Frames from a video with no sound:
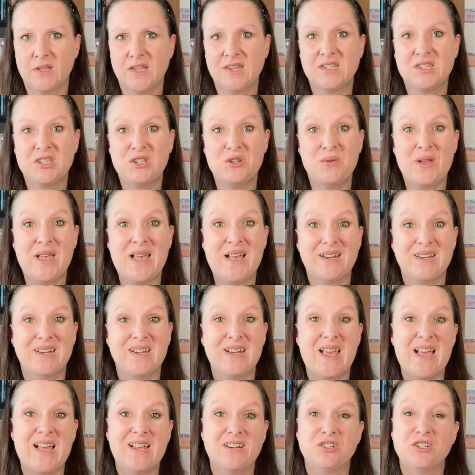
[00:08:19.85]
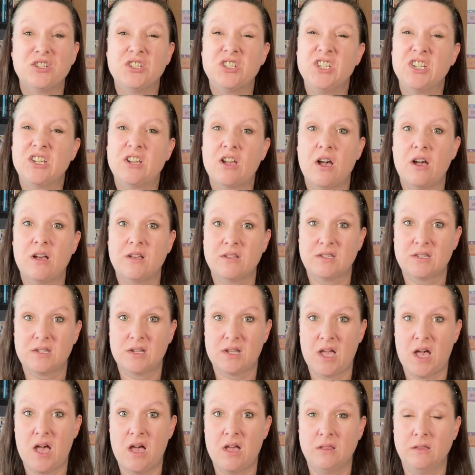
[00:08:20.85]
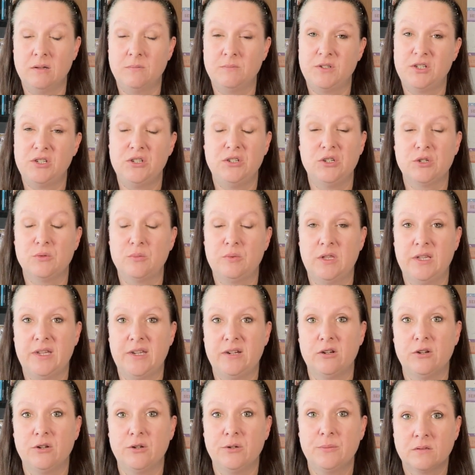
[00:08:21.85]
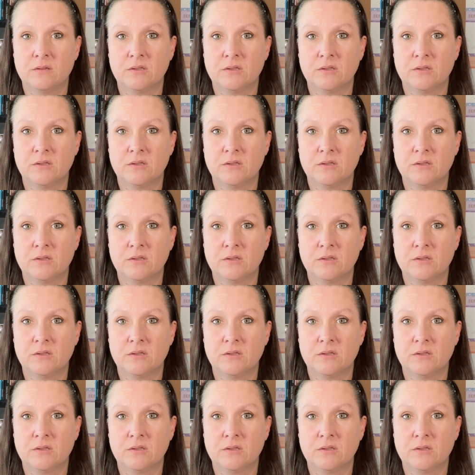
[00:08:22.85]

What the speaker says: is to add an energy cost column to your planner.